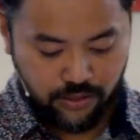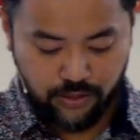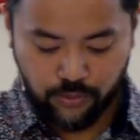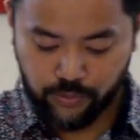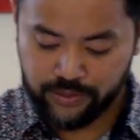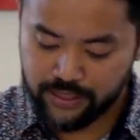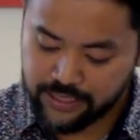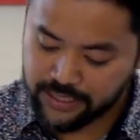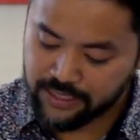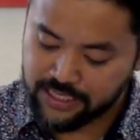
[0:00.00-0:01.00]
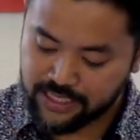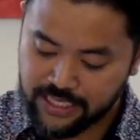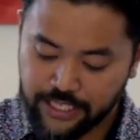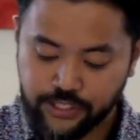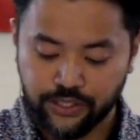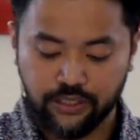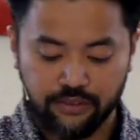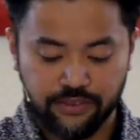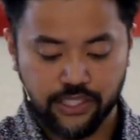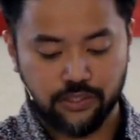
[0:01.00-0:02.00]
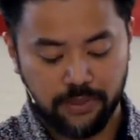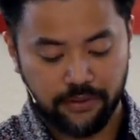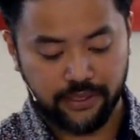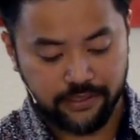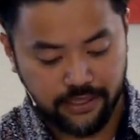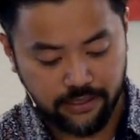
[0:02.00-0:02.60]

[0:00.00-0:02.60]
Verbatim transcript: When this is the center of the Spirit,